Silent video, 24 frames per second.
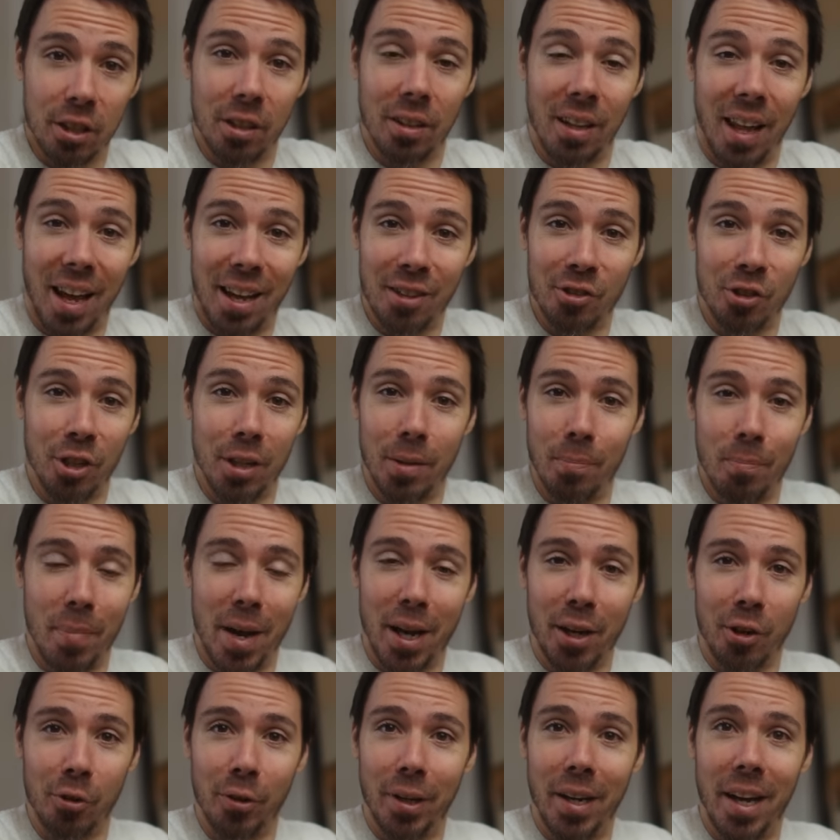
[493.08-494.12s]
lasting
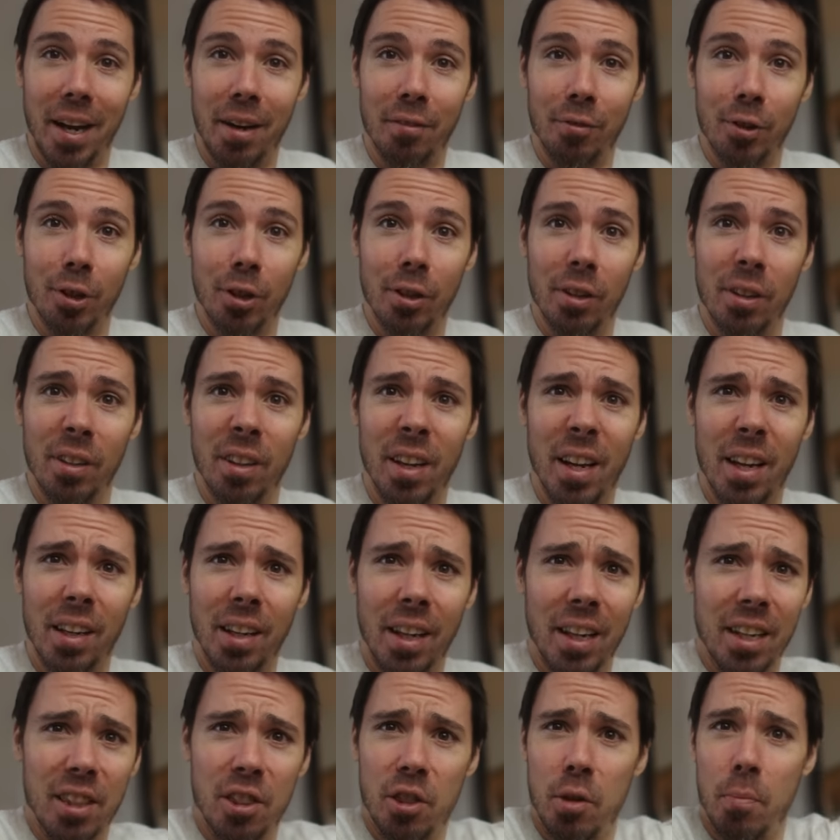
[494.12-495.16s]
battery ever, and
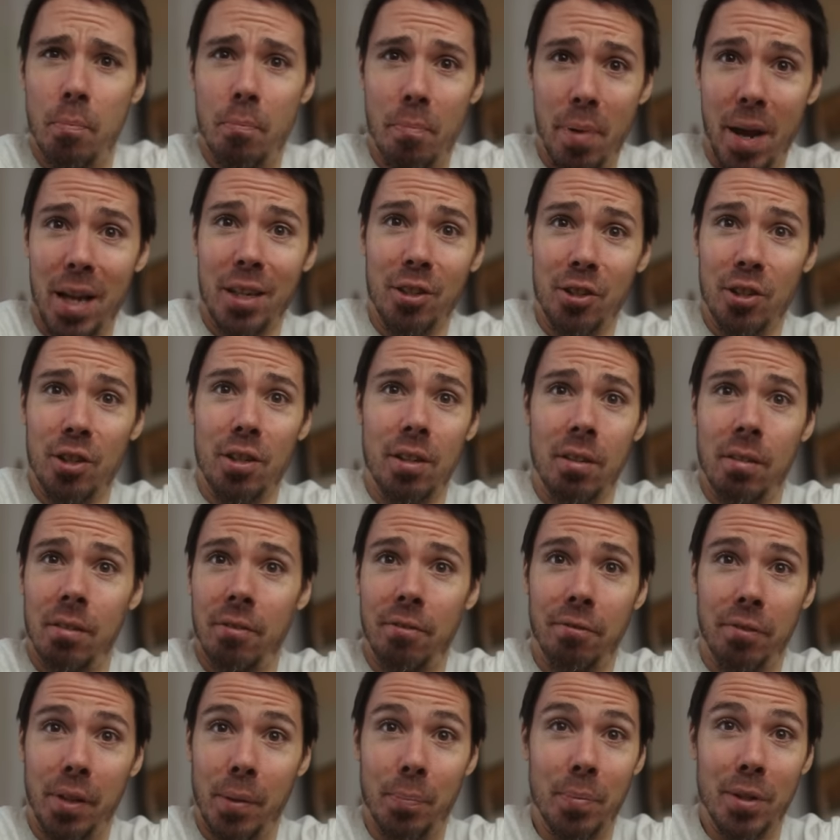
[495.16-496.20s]
like the best
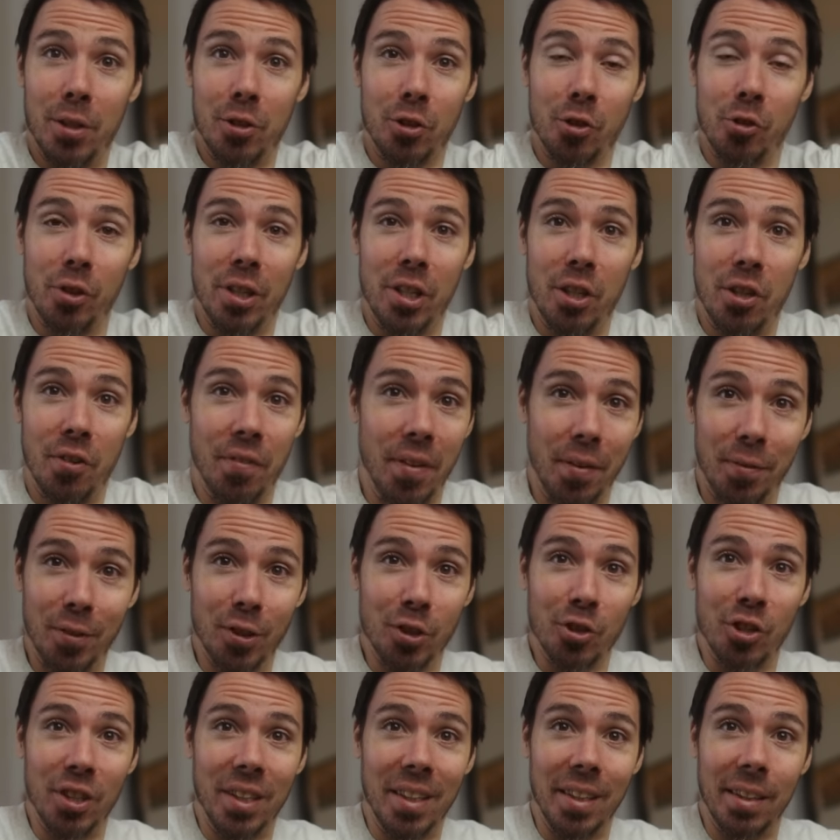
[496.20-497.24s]
flippy screen you've ever
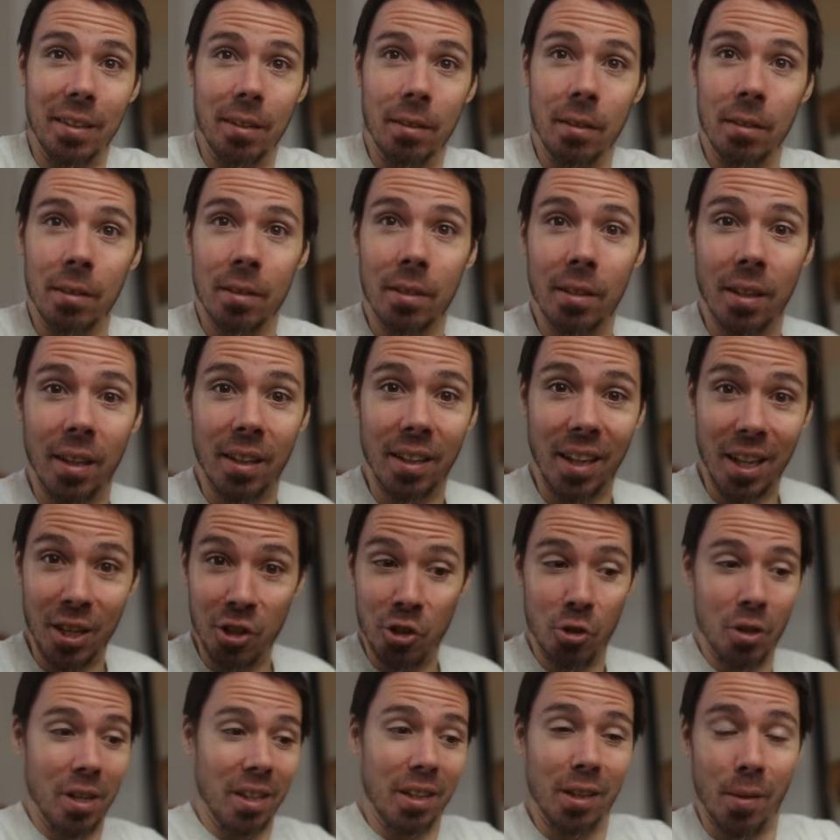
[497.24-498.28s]
seen. And then
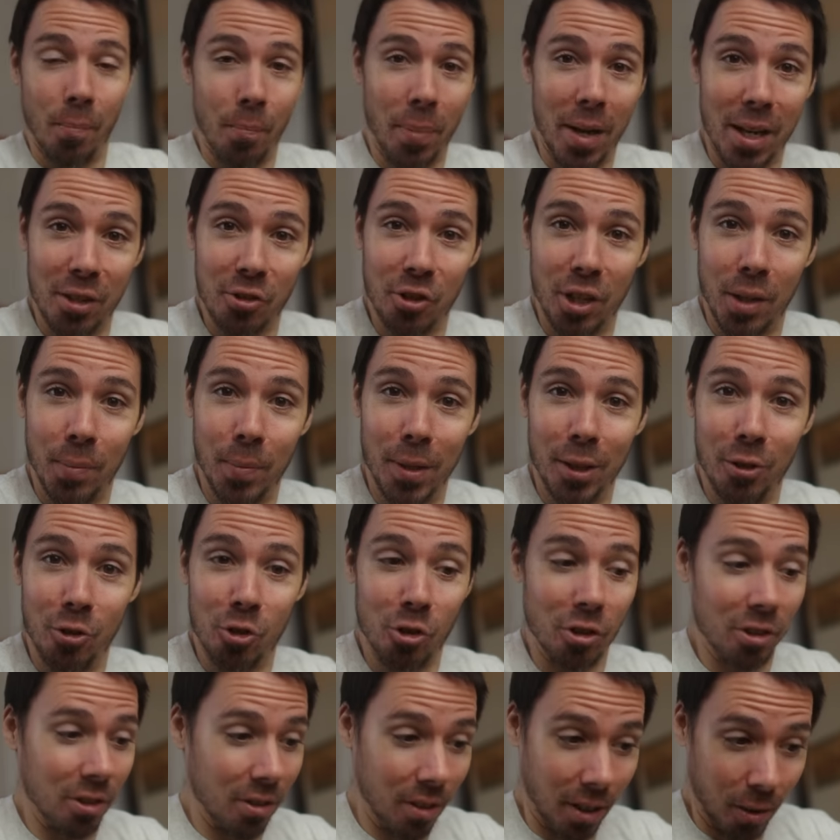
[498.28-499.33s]
you get the best image
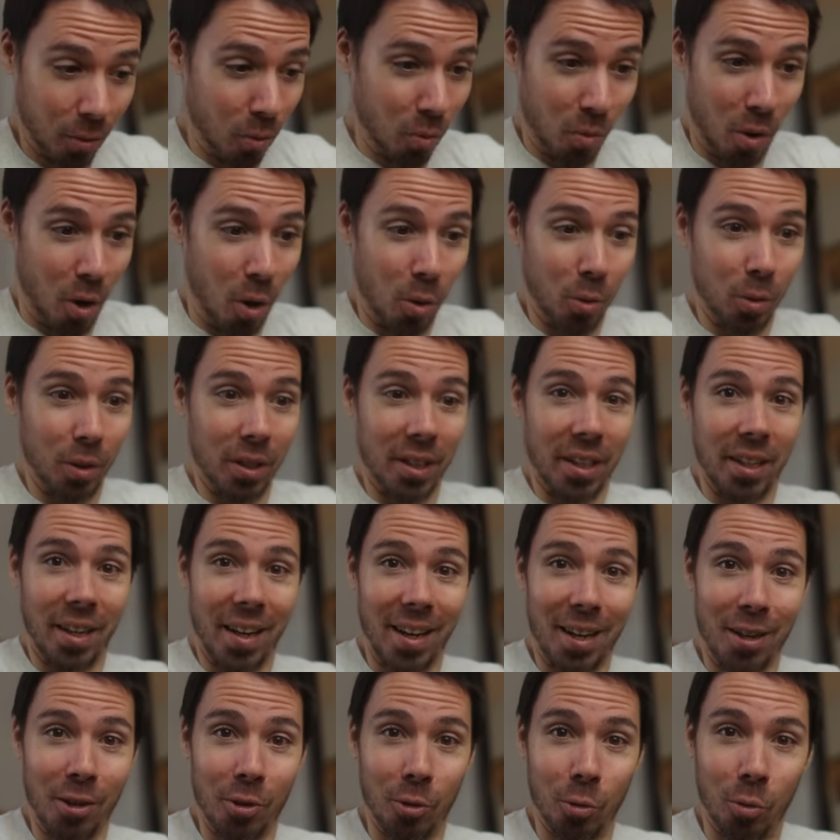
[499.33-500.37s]
and it's like, holy
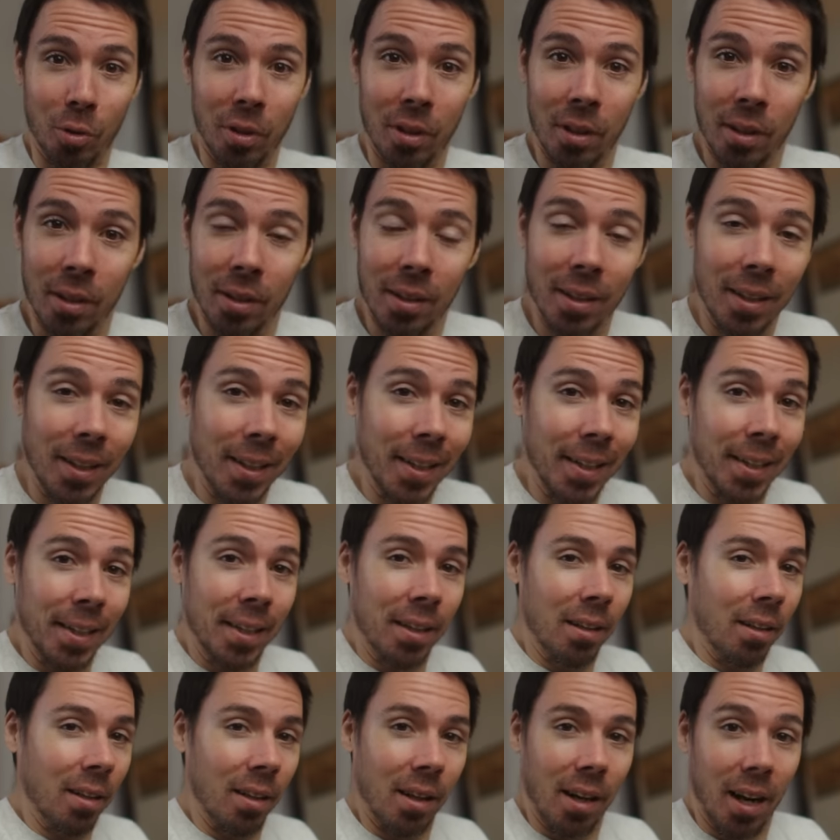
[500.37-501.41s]
cow,
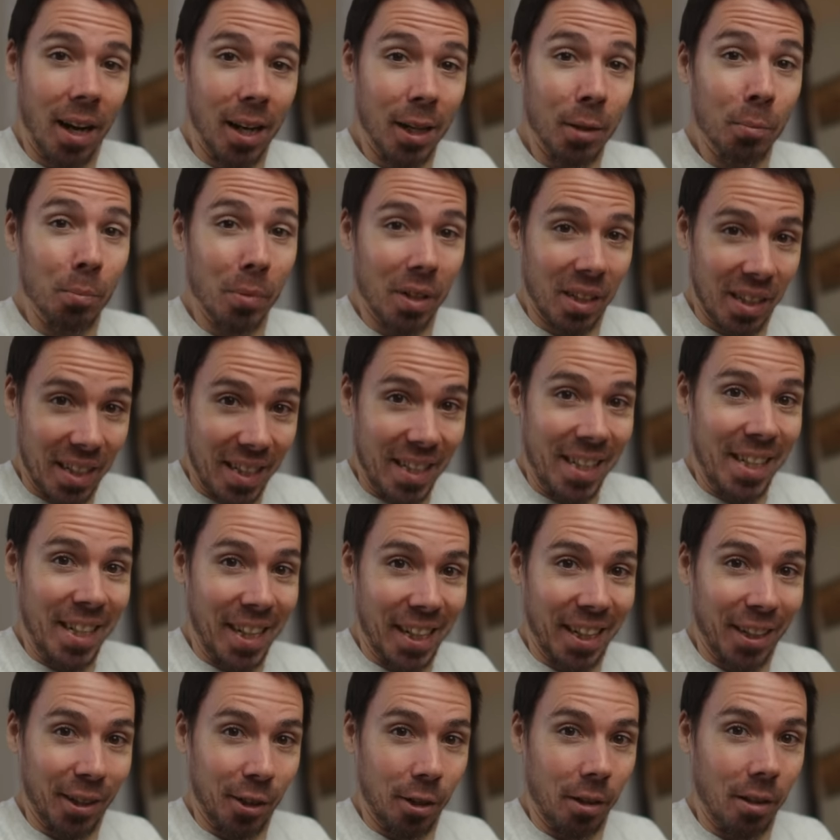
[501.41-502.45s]
I am
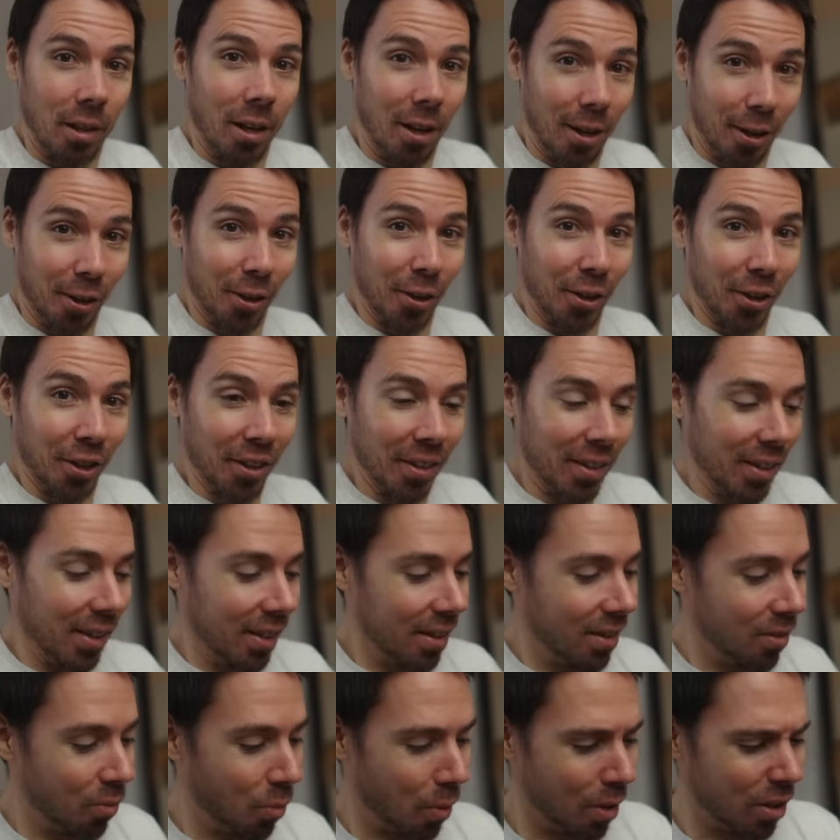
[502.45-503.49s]
leaning hard.
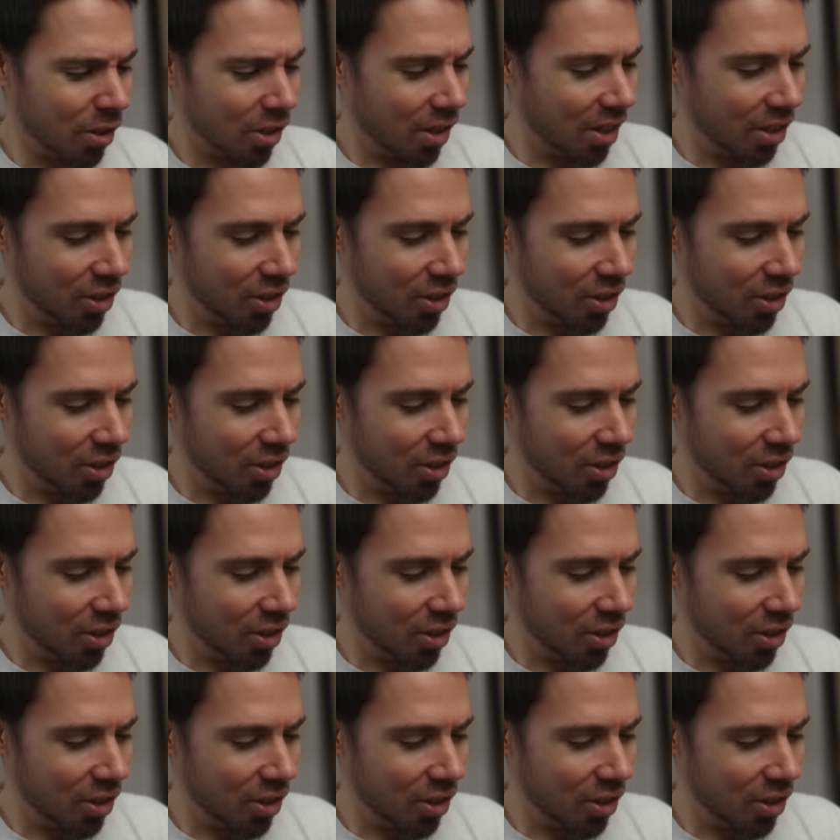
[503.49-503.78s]
Whereas the